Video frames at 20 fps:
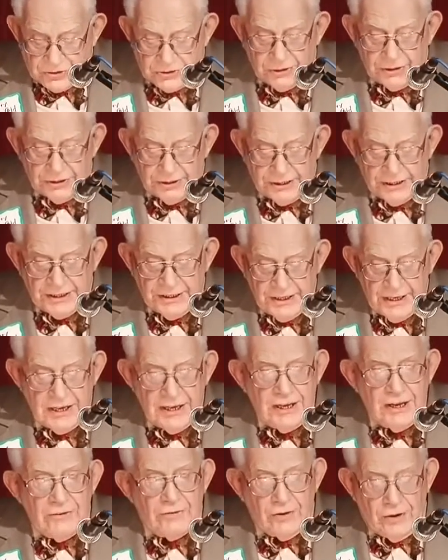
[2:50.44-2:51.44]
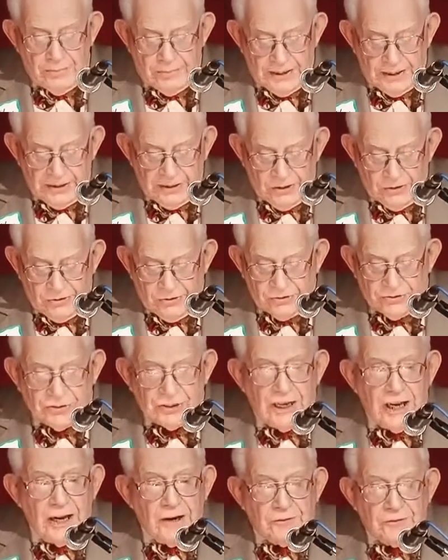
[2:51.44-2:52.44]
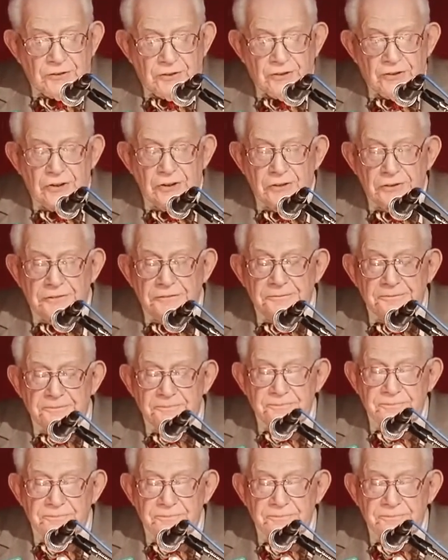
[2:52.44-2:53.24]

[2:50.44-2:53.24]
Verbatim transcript: story for my local staff to do